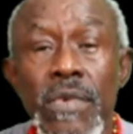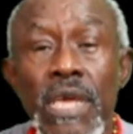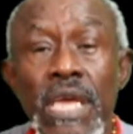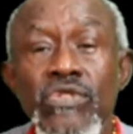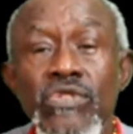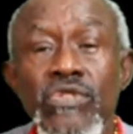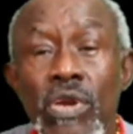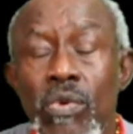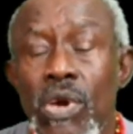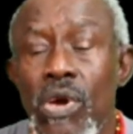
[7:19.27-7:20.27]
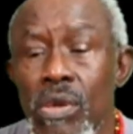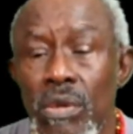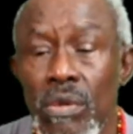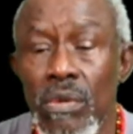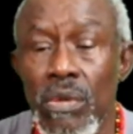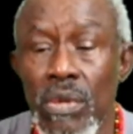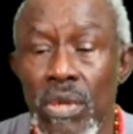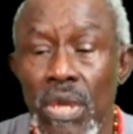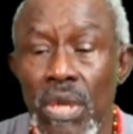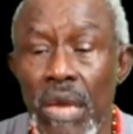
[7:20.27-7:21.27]
and talking with her
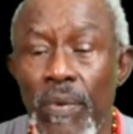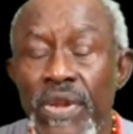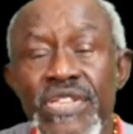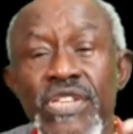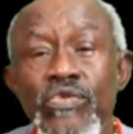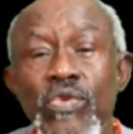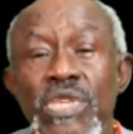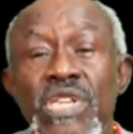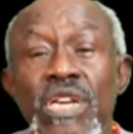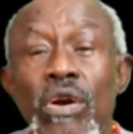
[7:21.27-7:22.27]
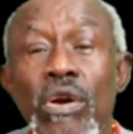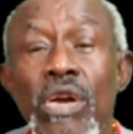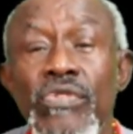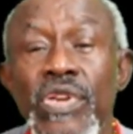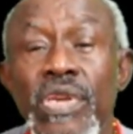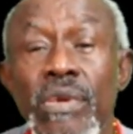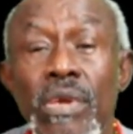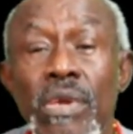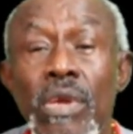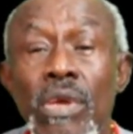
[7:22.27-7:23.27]
about the situation in our country.
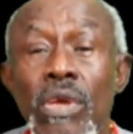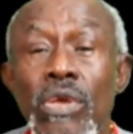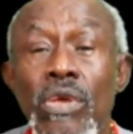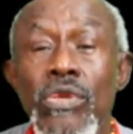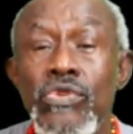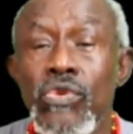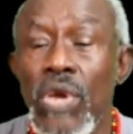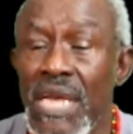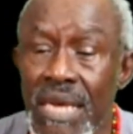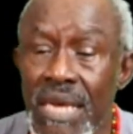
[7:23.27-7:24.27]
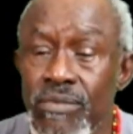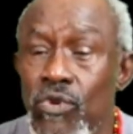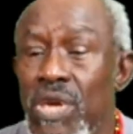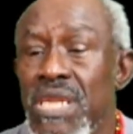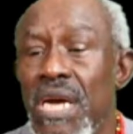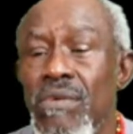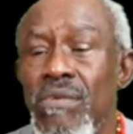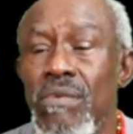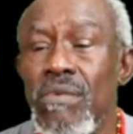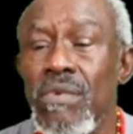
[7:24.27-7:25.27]
So as I'm talking now,
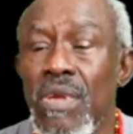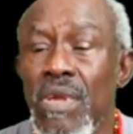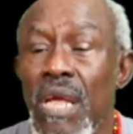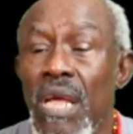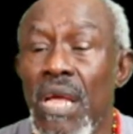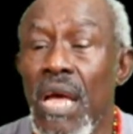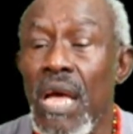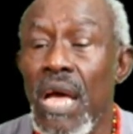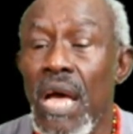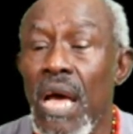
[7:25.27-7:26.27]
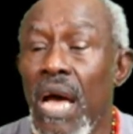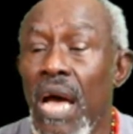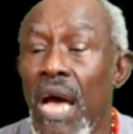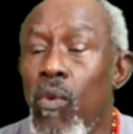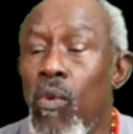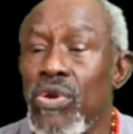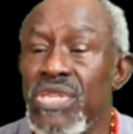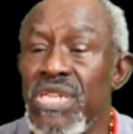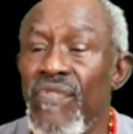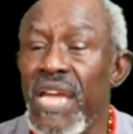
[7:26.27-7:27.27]
I want to see
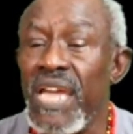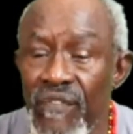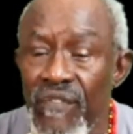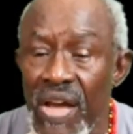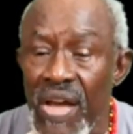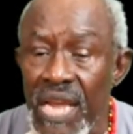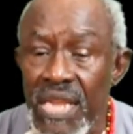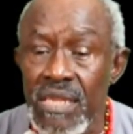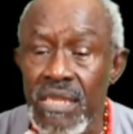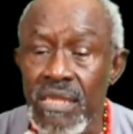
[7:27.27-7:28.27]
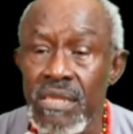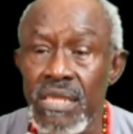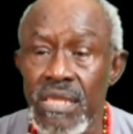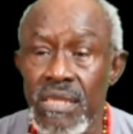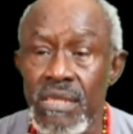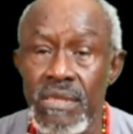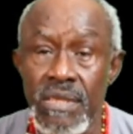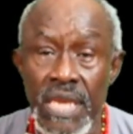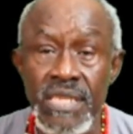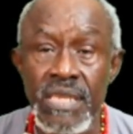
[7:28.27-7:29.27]
if I can find
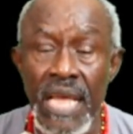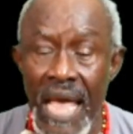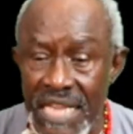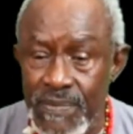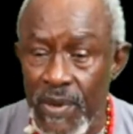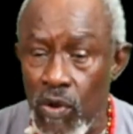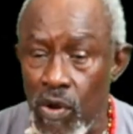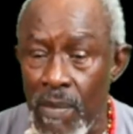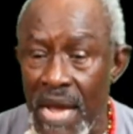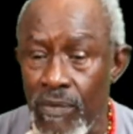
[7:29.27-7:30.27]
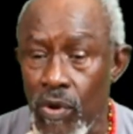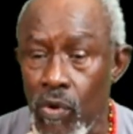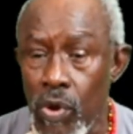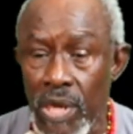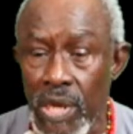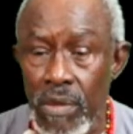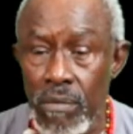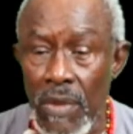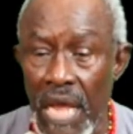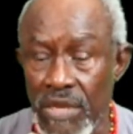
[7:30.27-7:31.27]
this aspect of my recording.
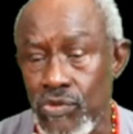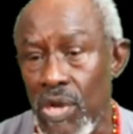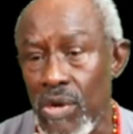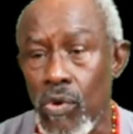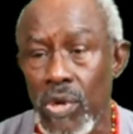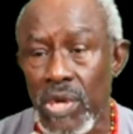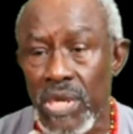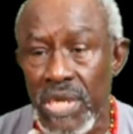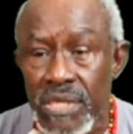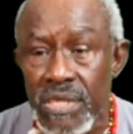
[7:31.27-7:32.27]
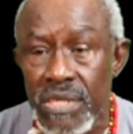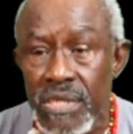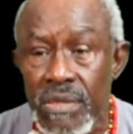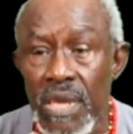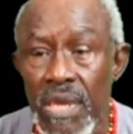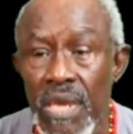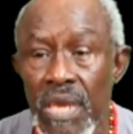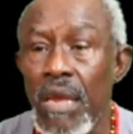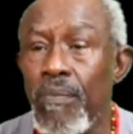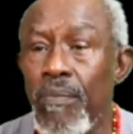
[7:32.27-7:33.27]
I'm sure I recorded this
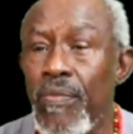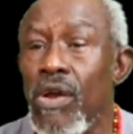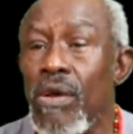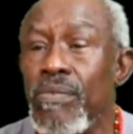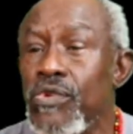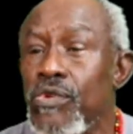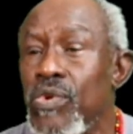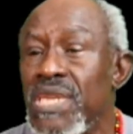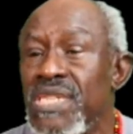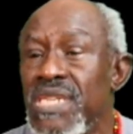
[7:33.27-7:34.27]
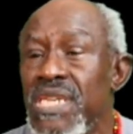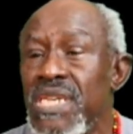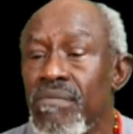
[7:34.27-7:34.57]
and bring it up so we can see it